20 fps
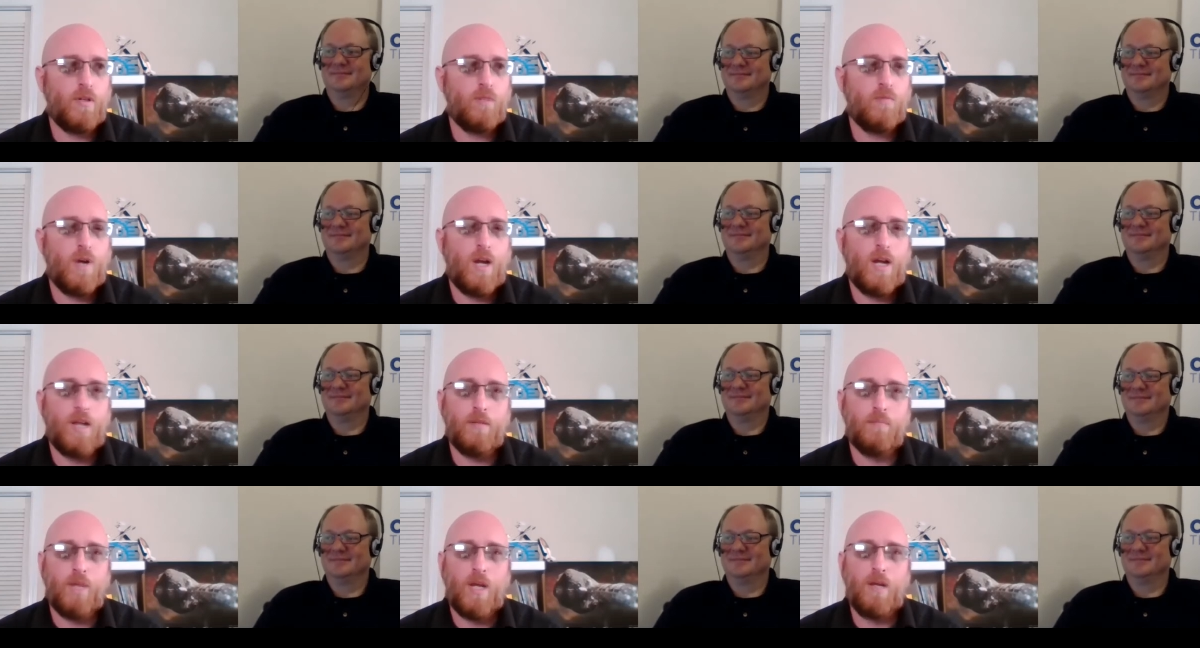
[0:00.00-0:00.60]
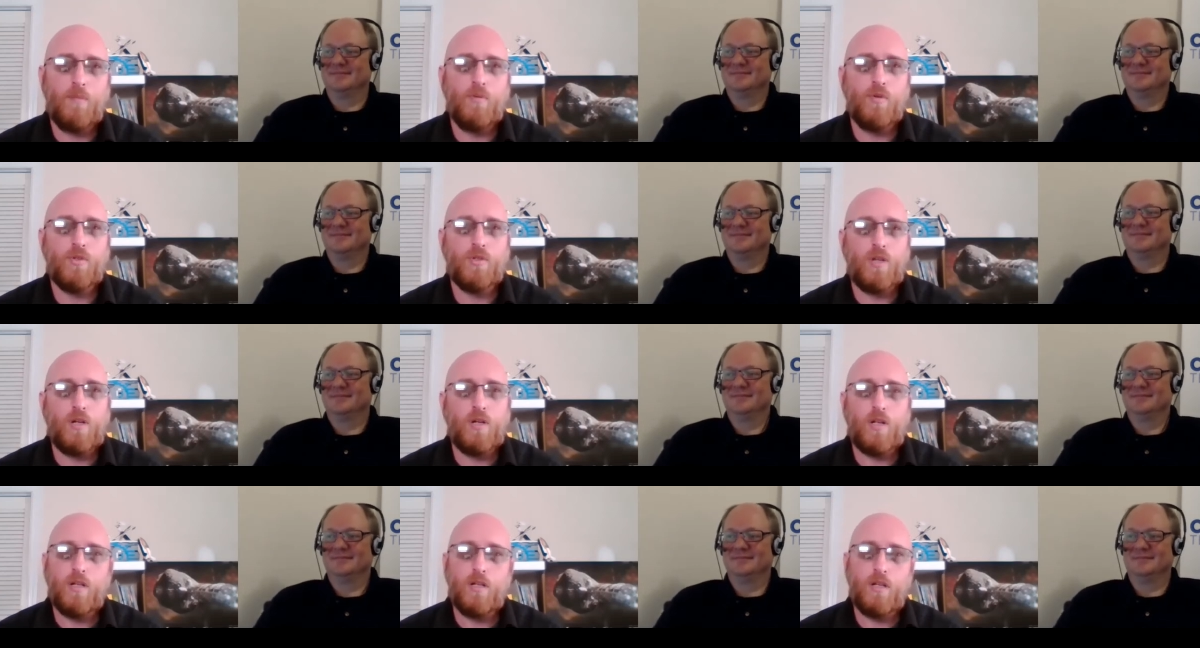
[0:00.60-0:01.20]
Speaker 1: writing papers
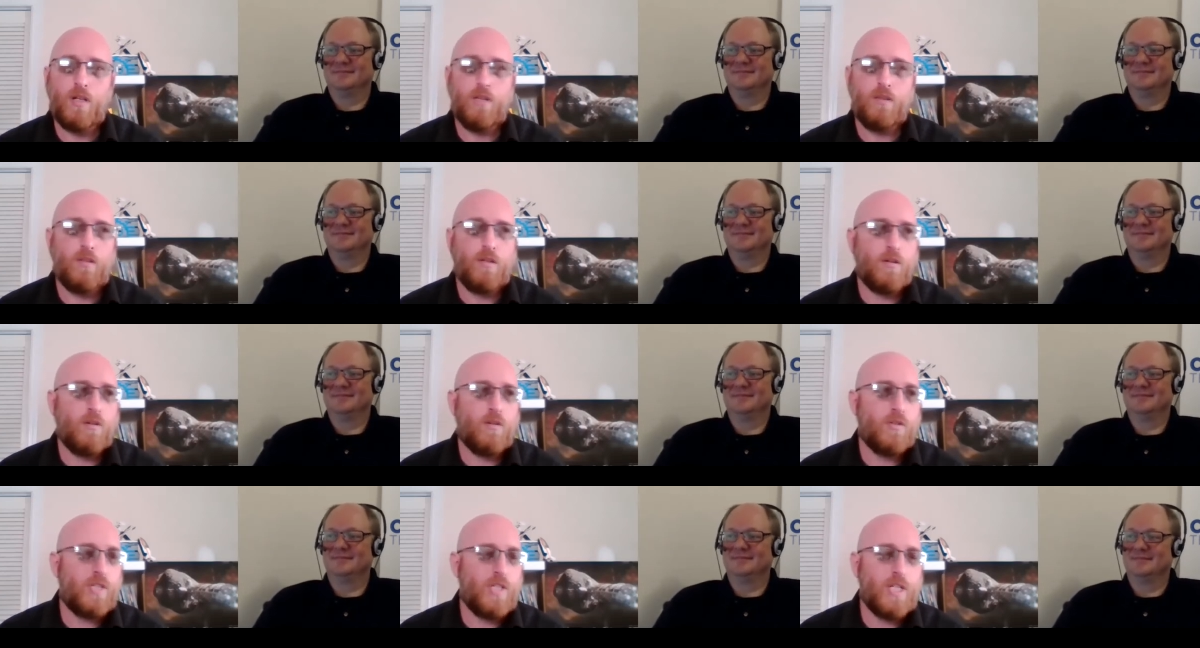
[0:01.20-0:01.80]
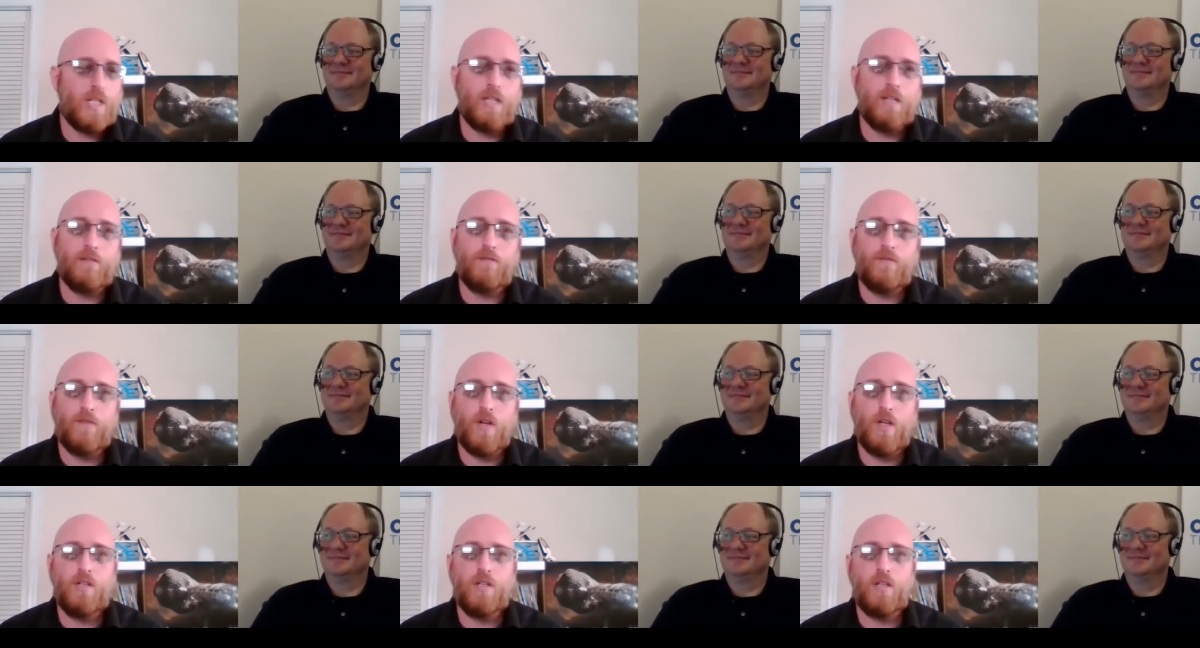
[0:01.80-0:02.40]
on it, and they're seeking
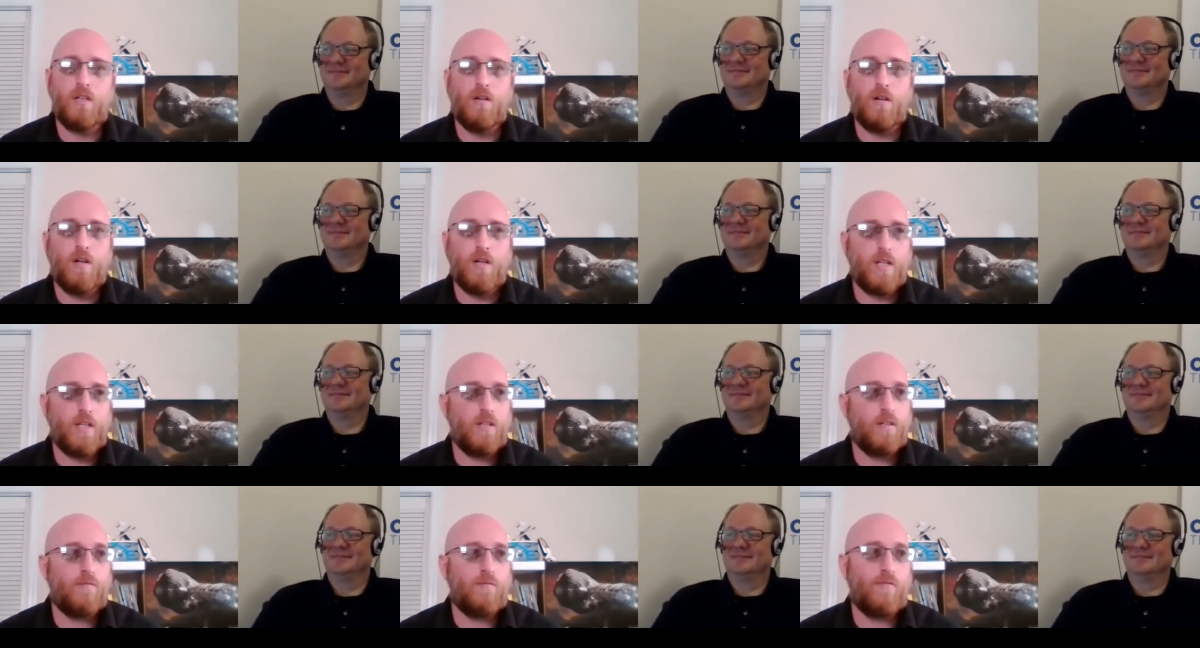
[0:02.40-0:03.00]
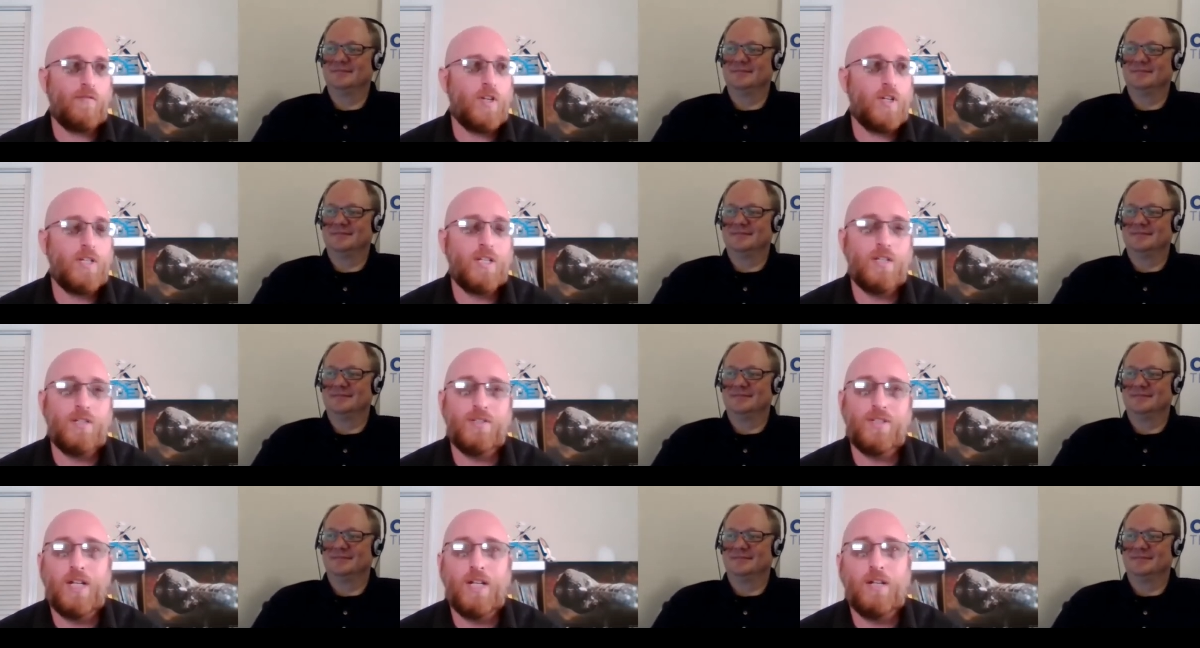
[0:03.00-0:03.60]
funding on it, and funding
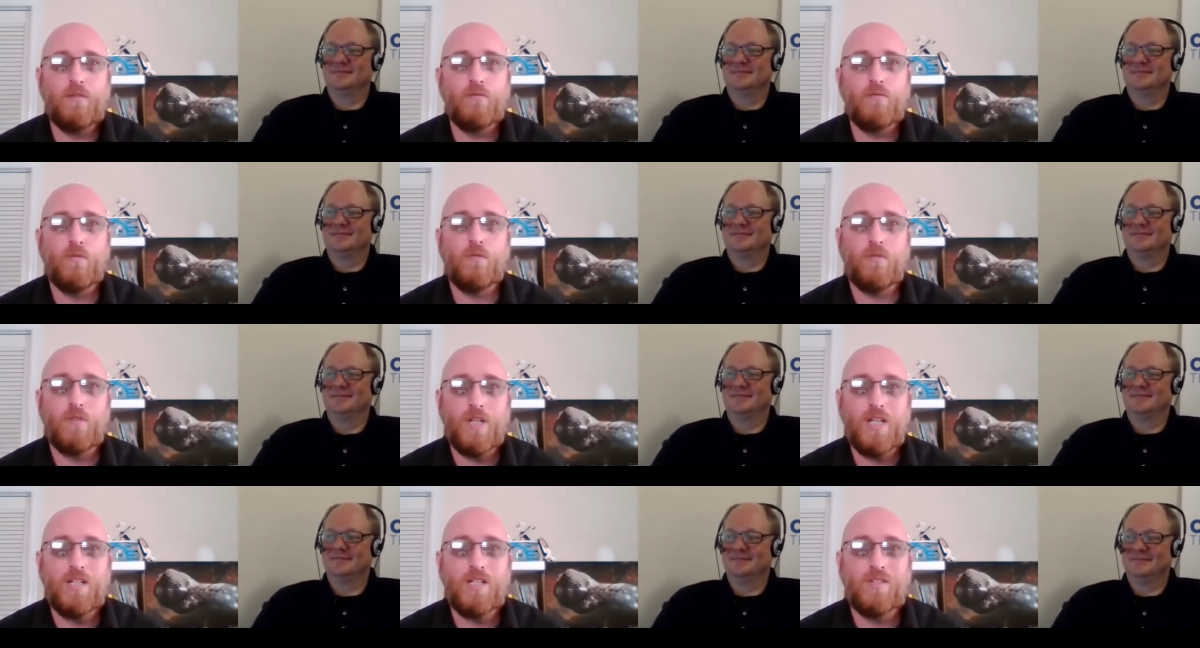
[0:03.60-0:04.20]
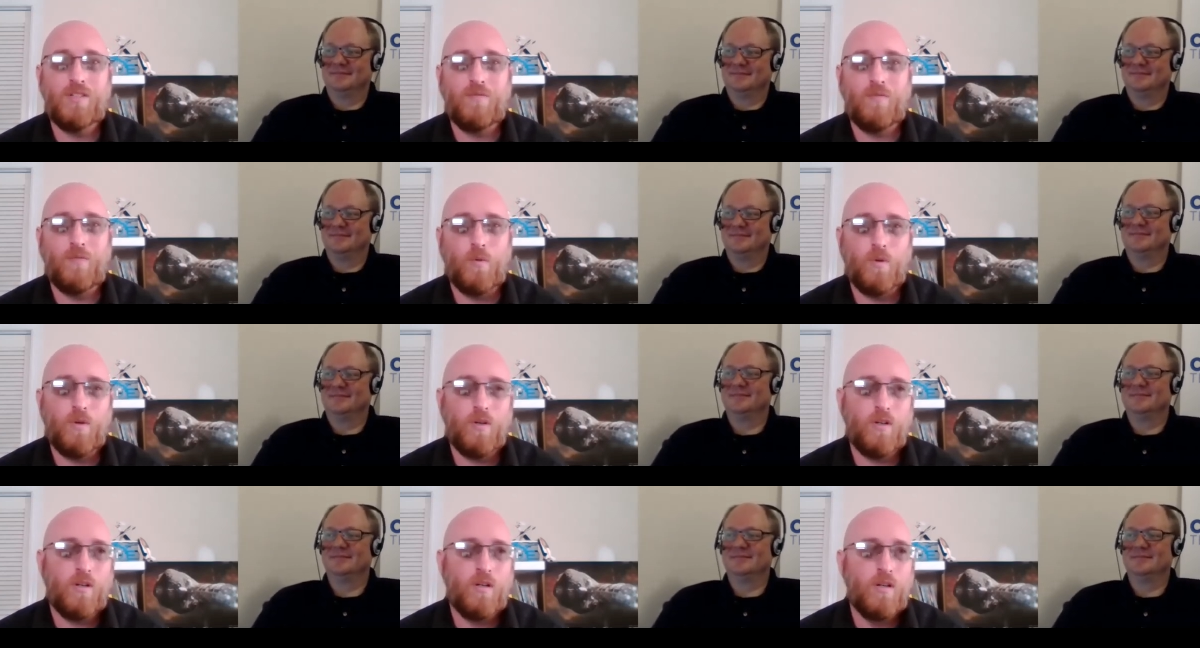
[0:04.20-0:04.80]
is getting released
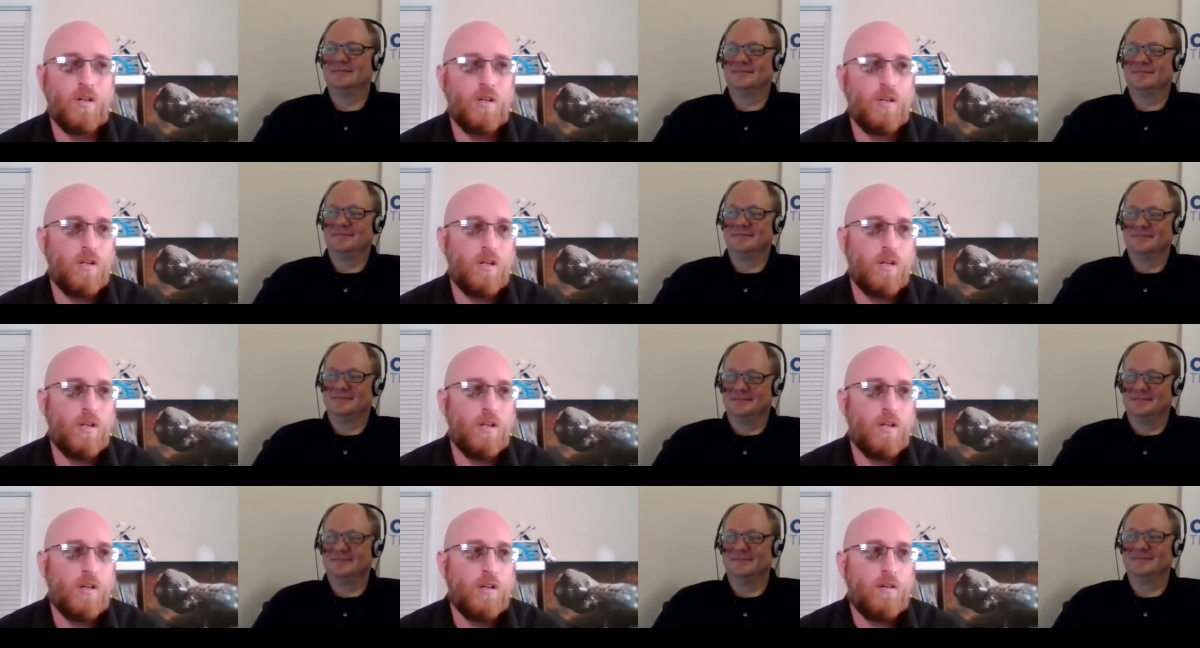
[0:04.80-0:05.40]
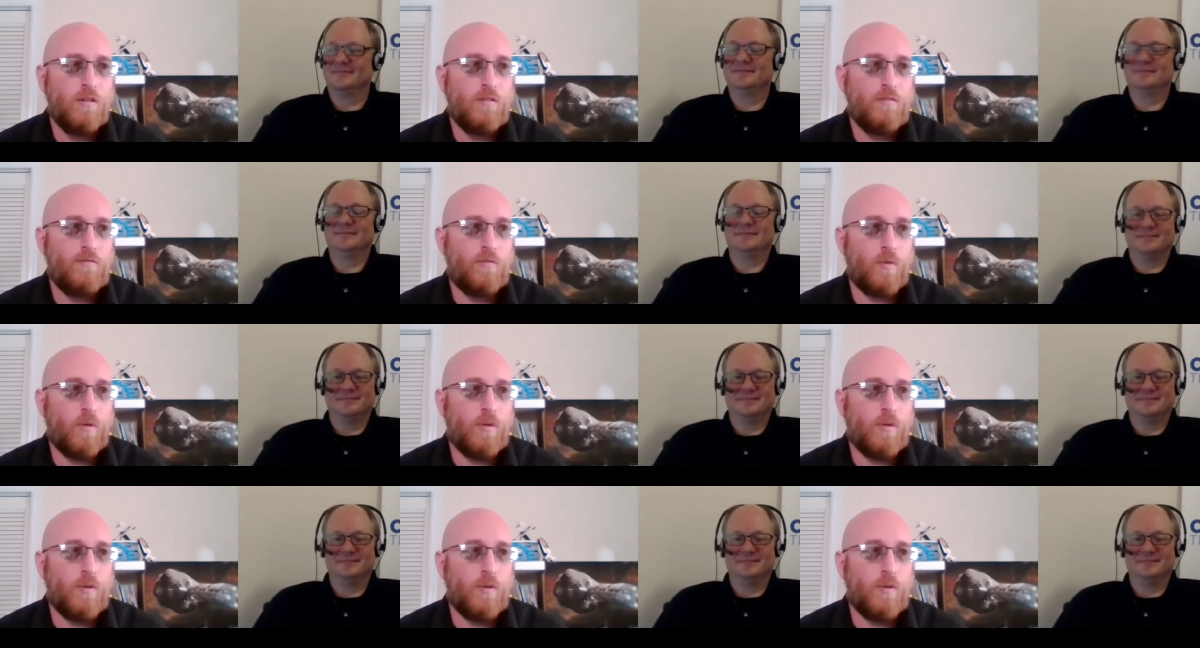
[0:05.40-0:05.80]
for for